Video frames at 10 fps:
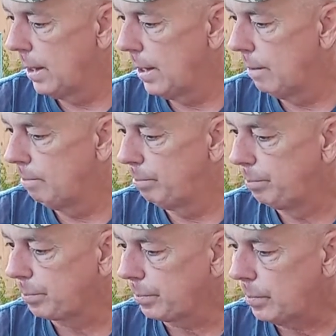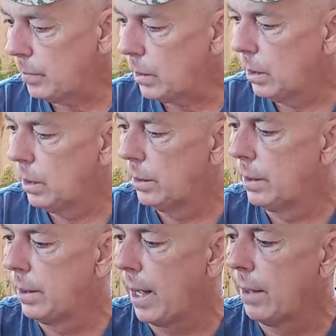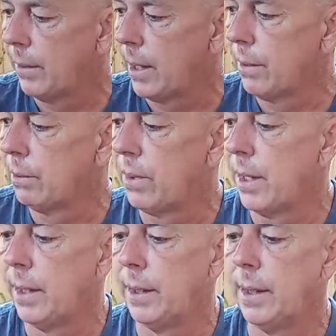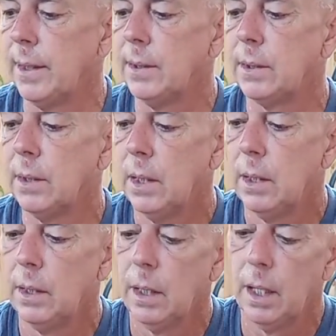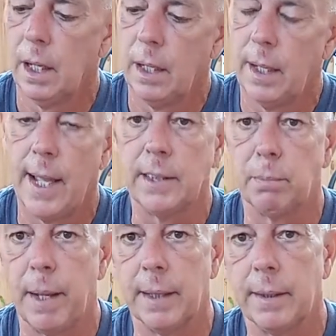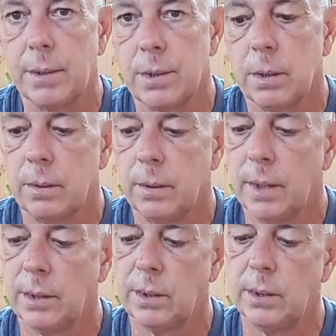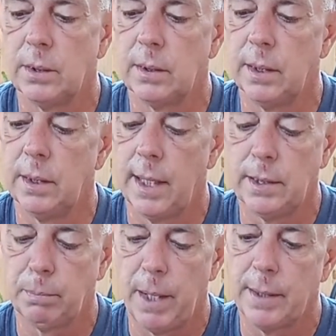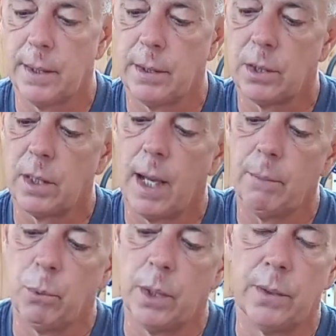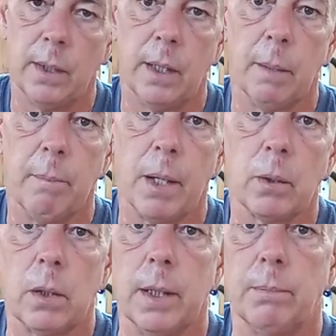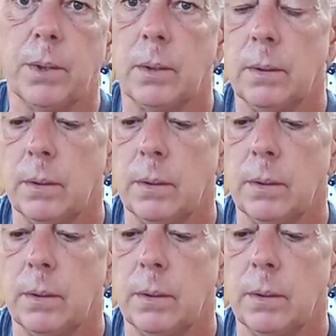Um, now the other thing is uh, ace bandage. This is the ace bandage type with the uh, metal clips.